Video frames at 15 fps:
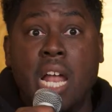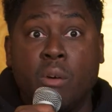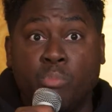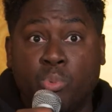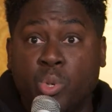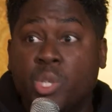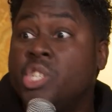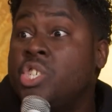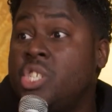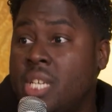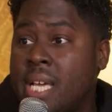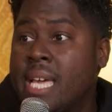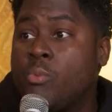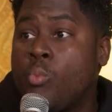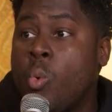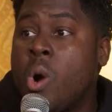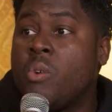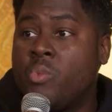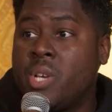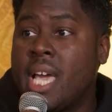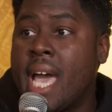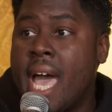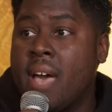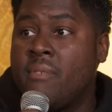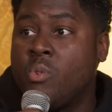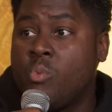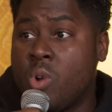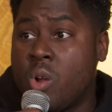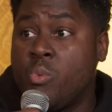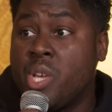appreciate what we have
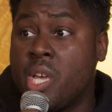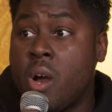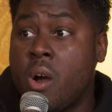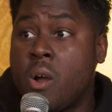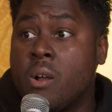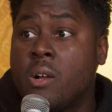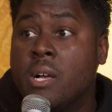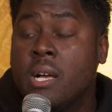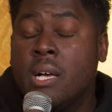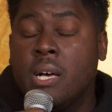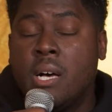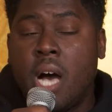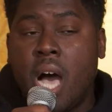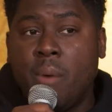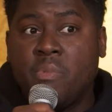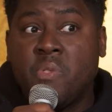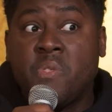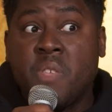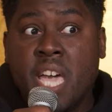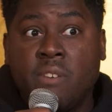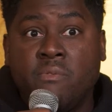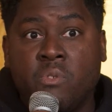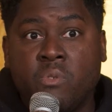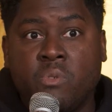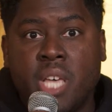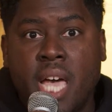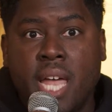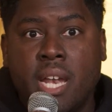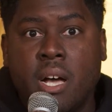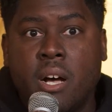and where we are. I'm thankful
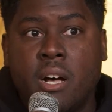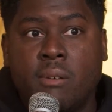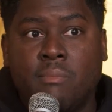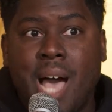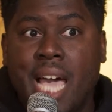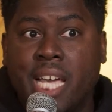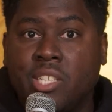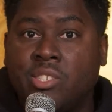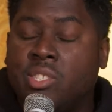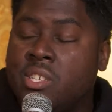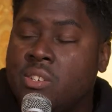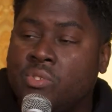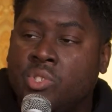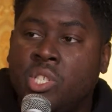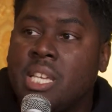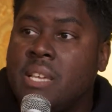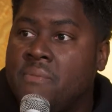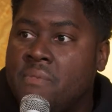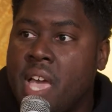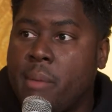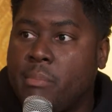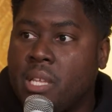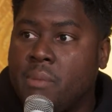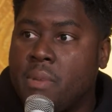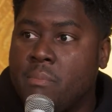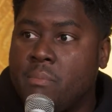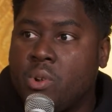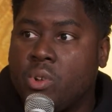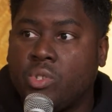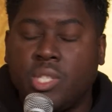that um, I can still see family
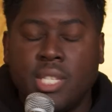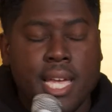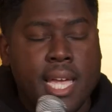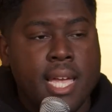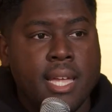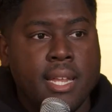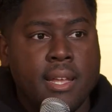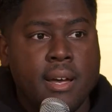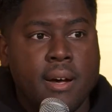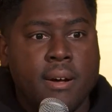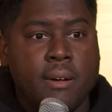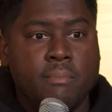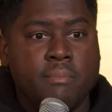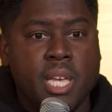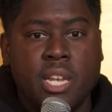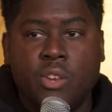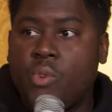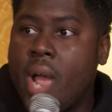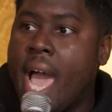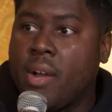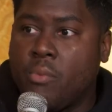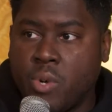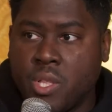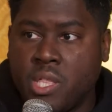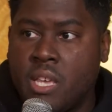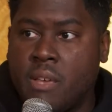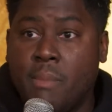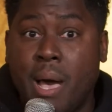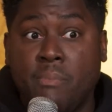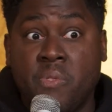members and um, interact with
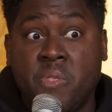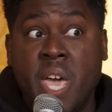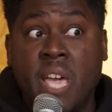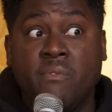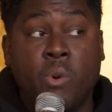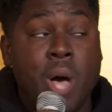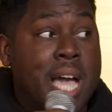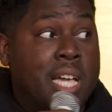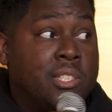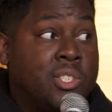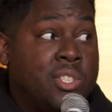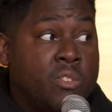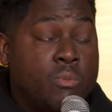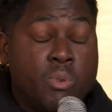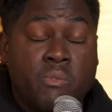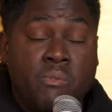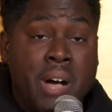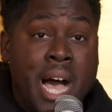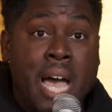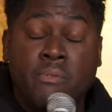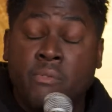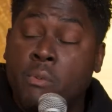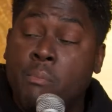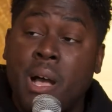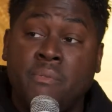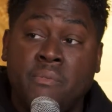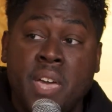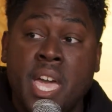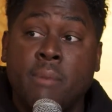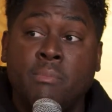them. I'm thankful I can still provide for my
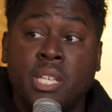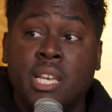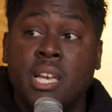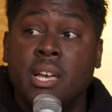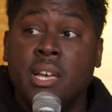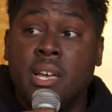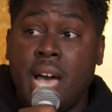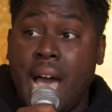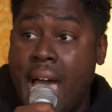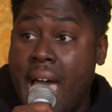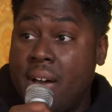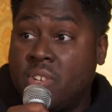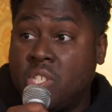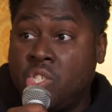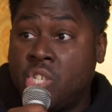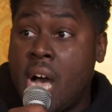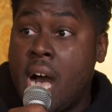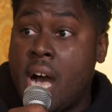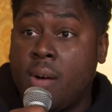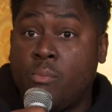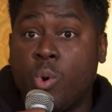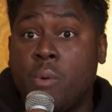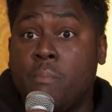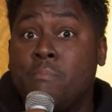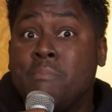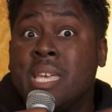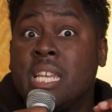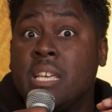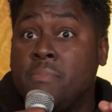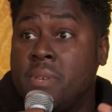family. I have a job where
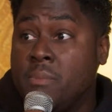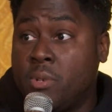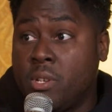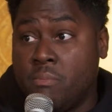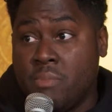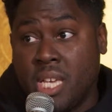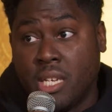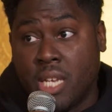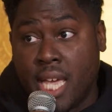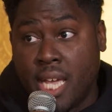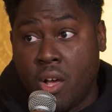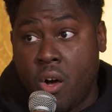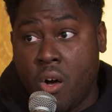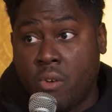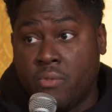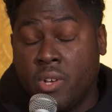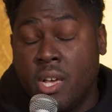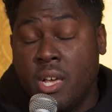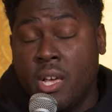many people are being laid off.